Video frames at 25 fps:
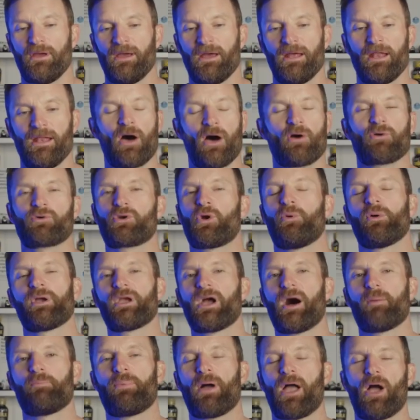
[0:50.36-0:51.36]
Now, growing
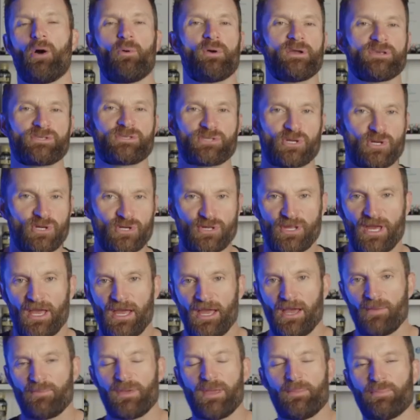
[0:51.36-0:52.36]
up, I always heard
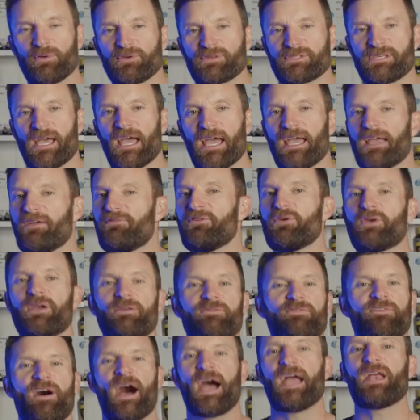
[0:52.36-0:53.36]
people say, if you
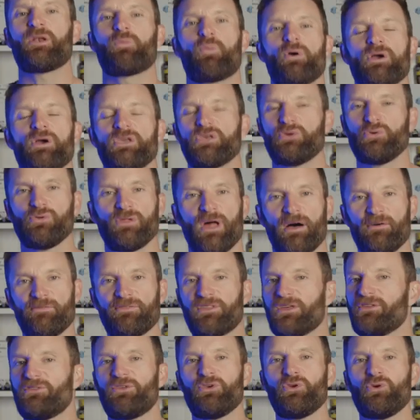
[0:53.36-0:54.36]
can find what you love
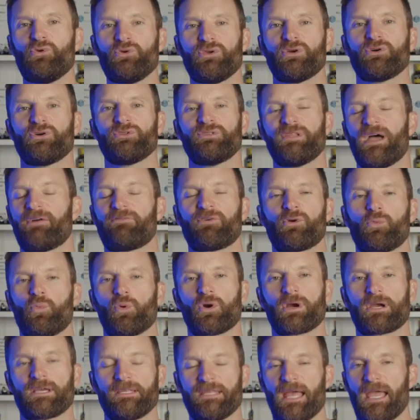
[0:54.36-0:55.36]
to do, you'll never
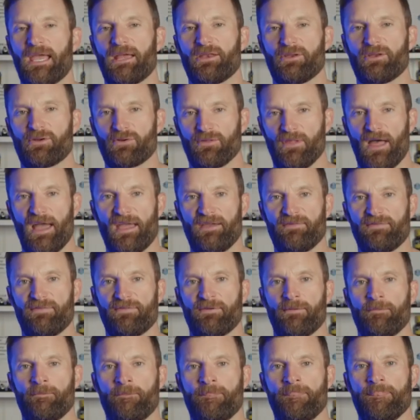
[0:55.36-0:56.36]
work a day in your life.
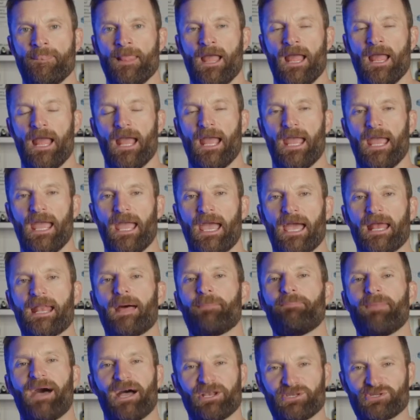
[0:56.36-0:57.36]
And
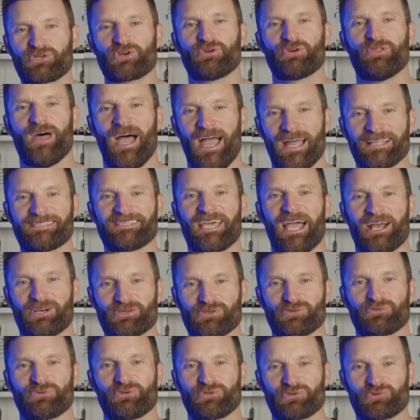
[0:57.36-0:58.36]
I'm not sure that's
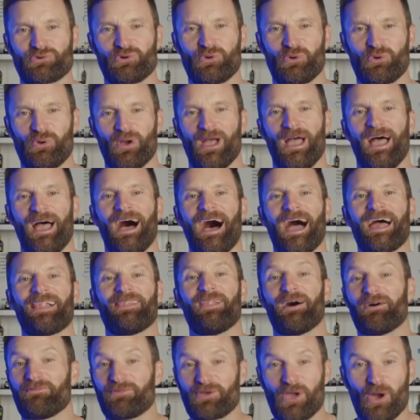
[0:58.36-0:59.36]
actually true. I
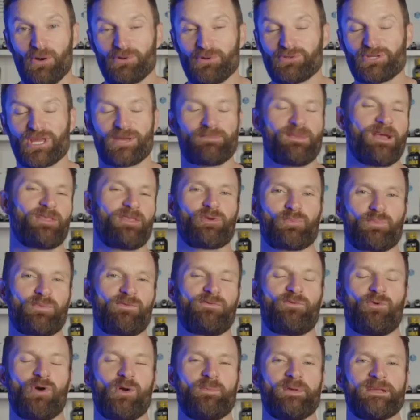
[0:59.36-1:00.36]
love coaching mental
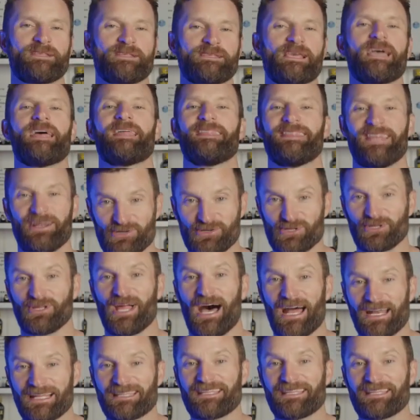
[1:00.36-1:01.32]
performance. There's a lot of